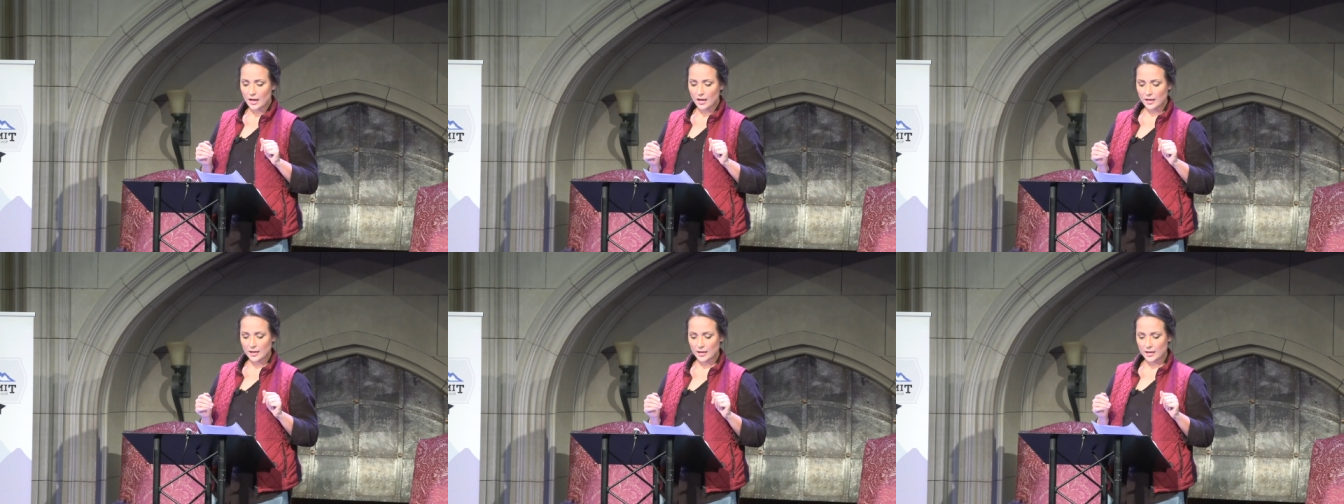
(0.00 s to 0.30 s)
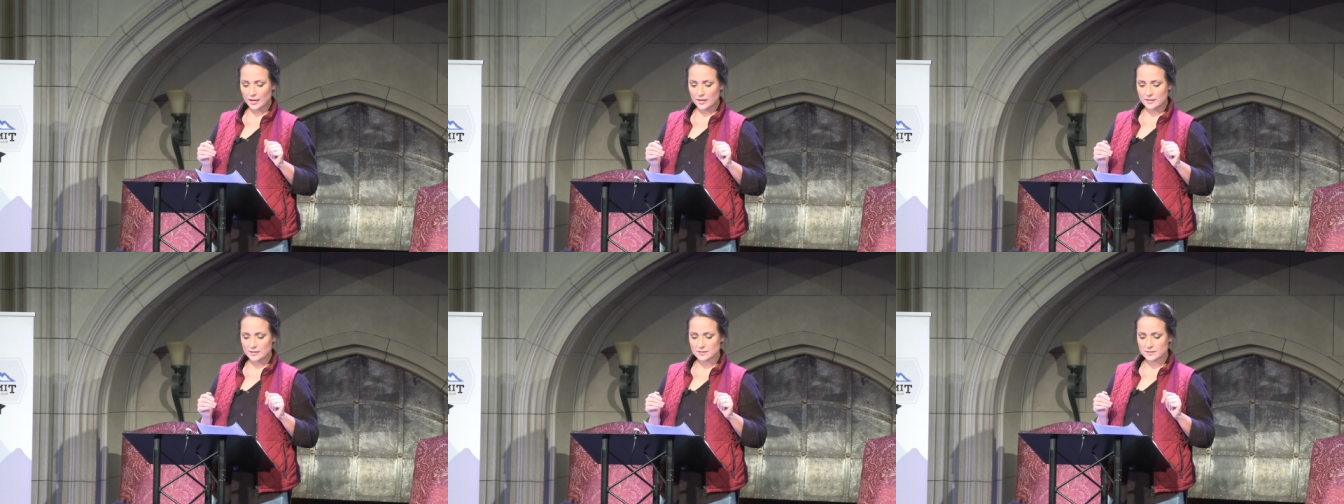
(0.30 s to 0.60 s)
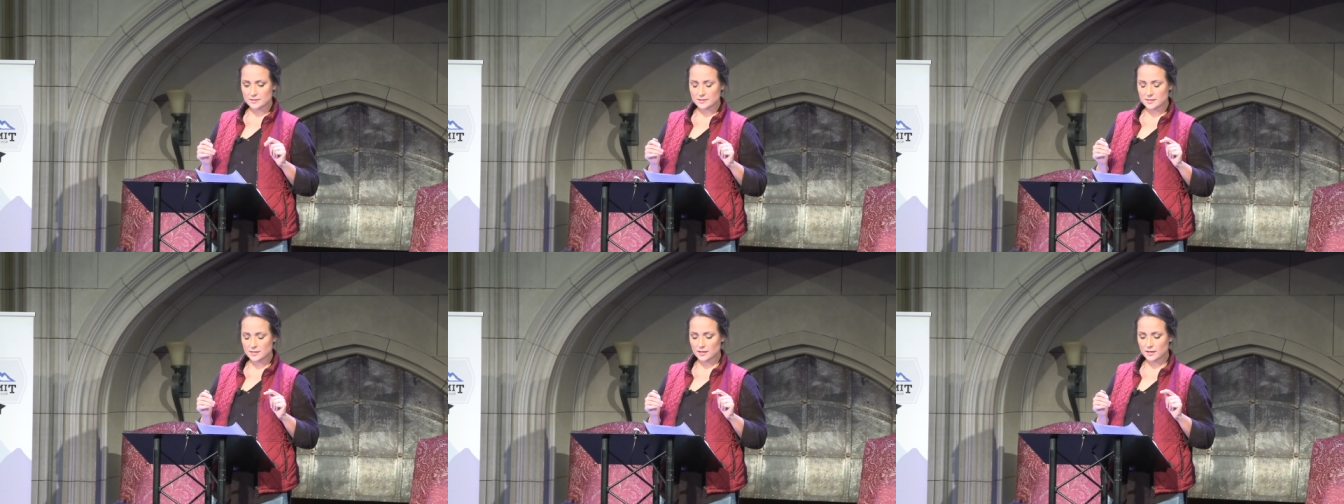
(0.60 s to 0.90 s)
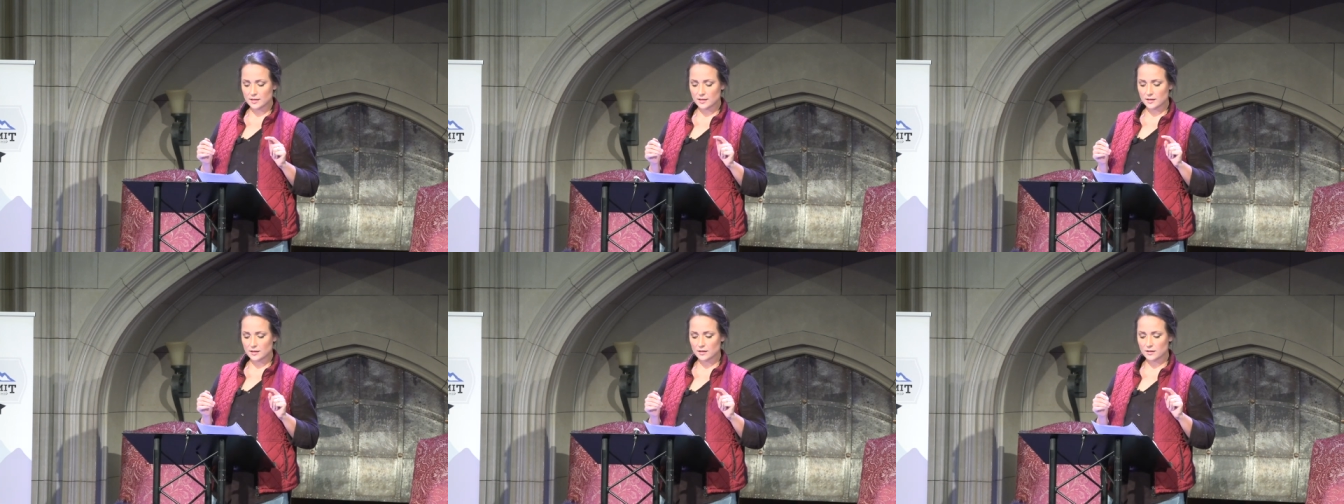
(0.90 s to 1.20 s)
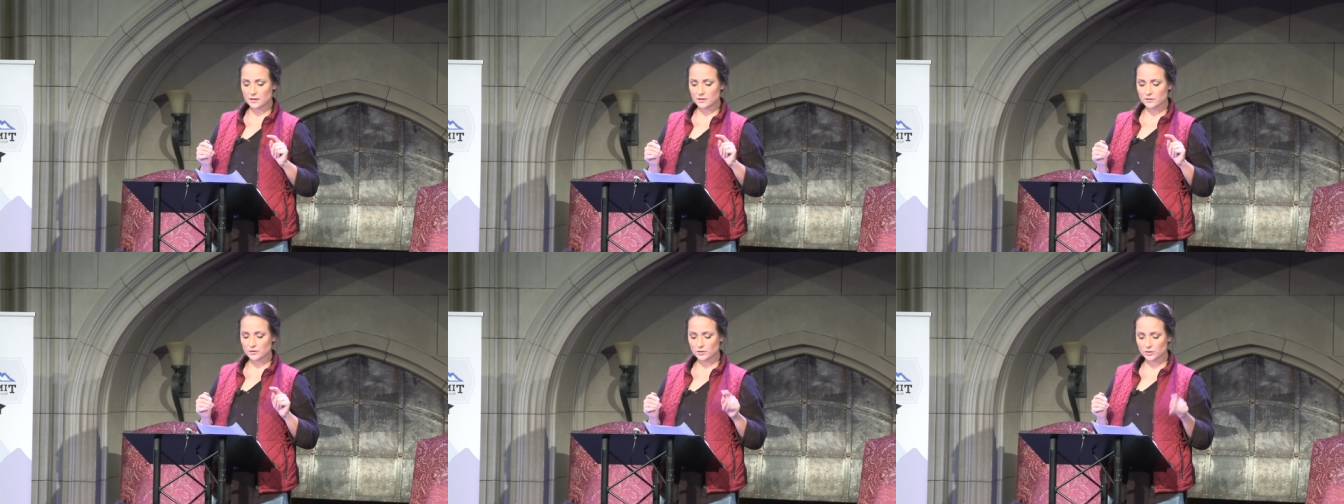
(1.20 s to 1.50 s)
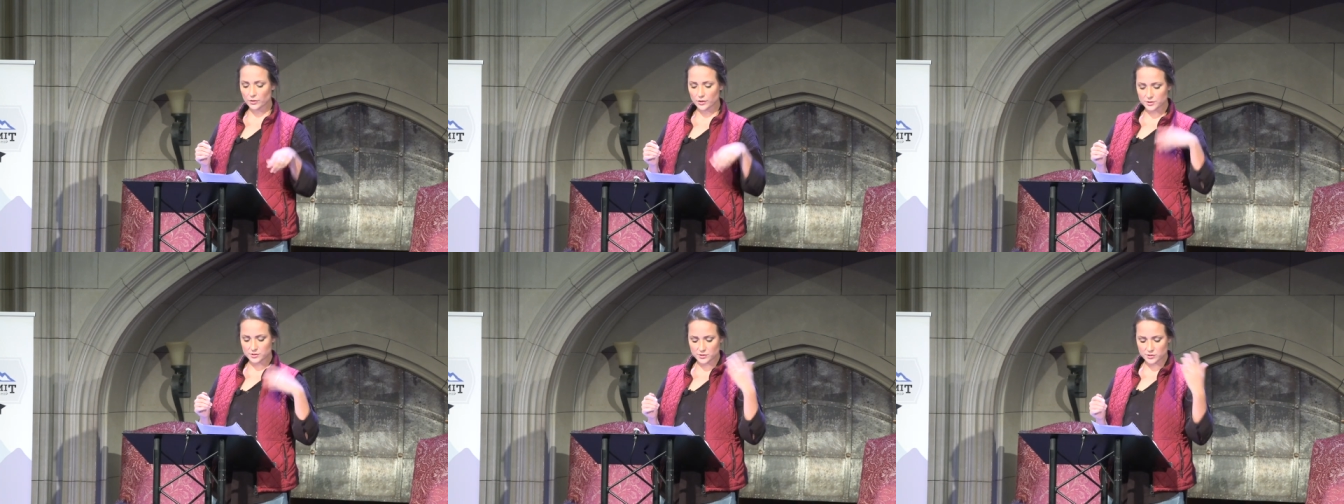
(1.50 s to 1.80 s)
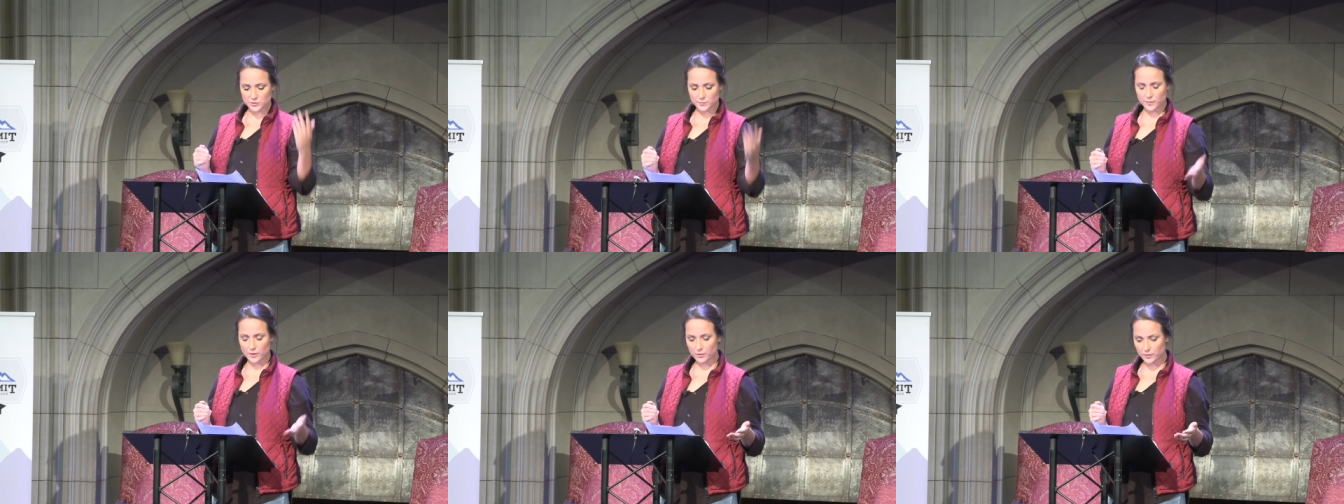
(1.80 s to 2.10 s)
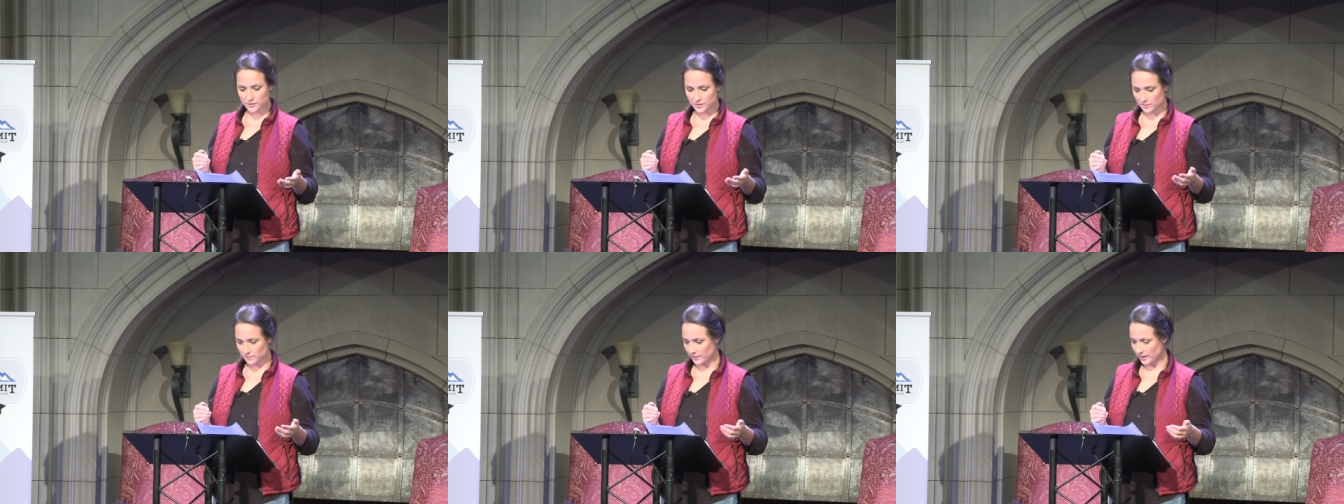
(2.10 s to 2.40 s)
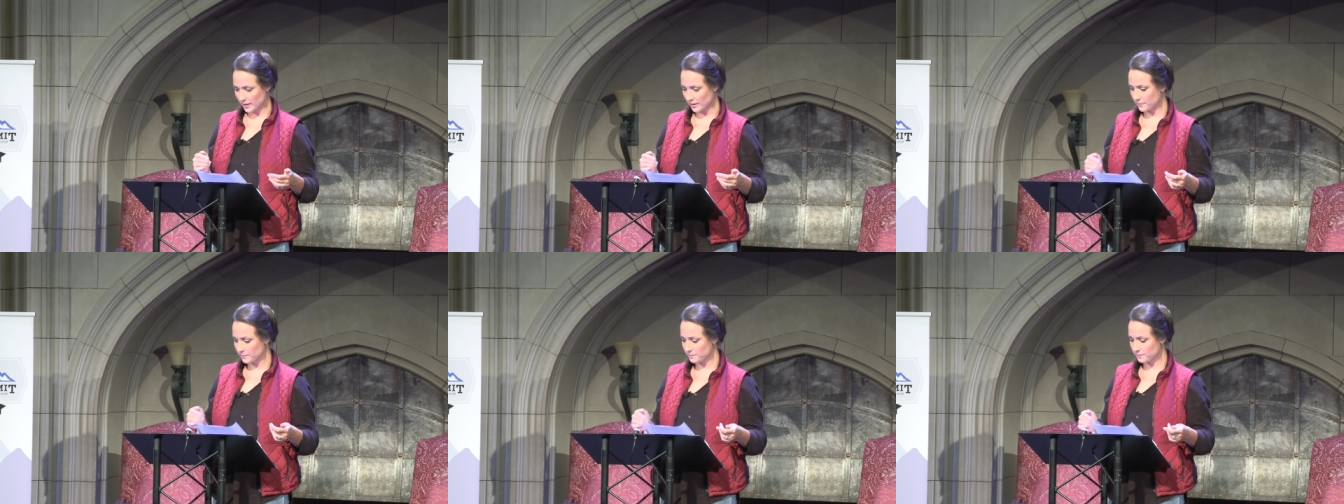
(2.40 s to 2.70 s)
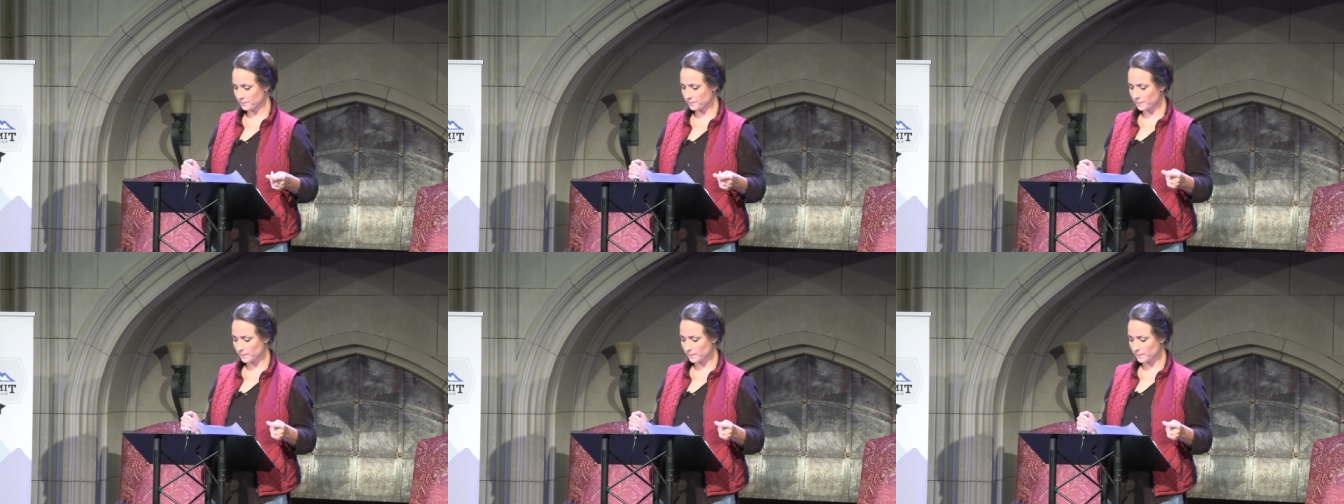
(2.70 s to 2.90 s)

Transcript: and the Lord spoke to me